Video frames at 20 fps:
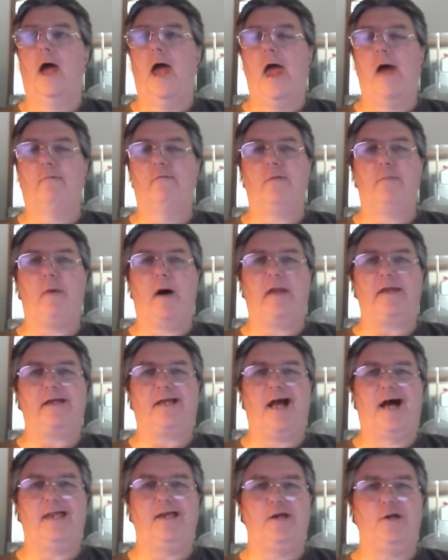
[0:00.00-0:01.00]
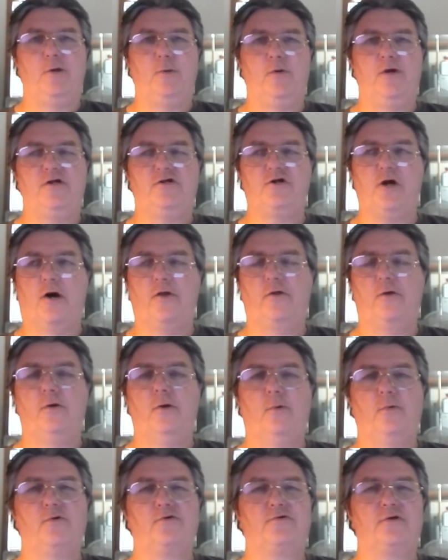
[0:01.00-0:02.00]
Everybody kind of knew each other.
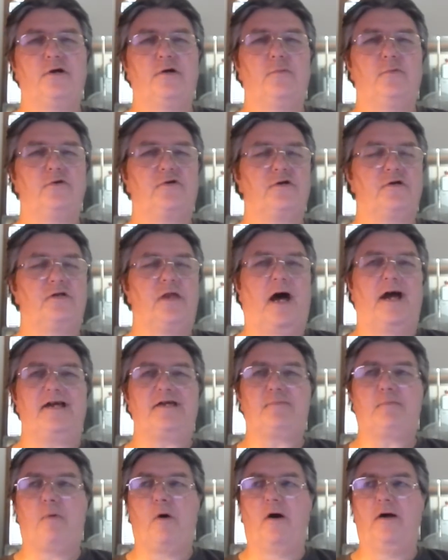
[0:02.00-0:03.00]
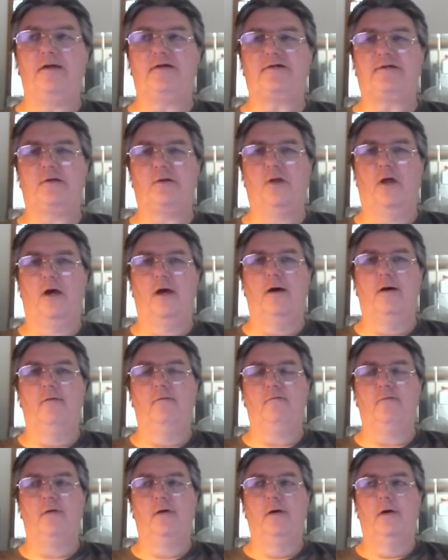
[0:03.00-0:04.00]
It was, it was a nice place to
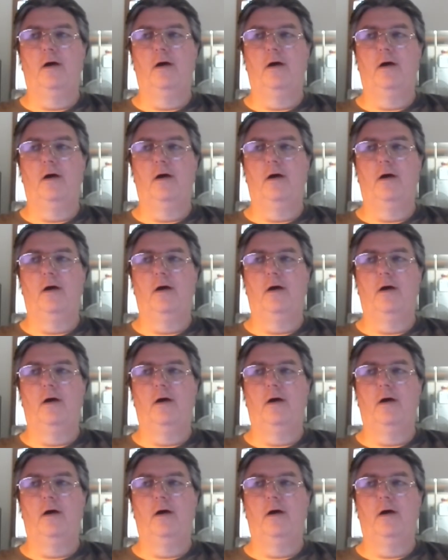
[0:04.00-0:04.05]
live.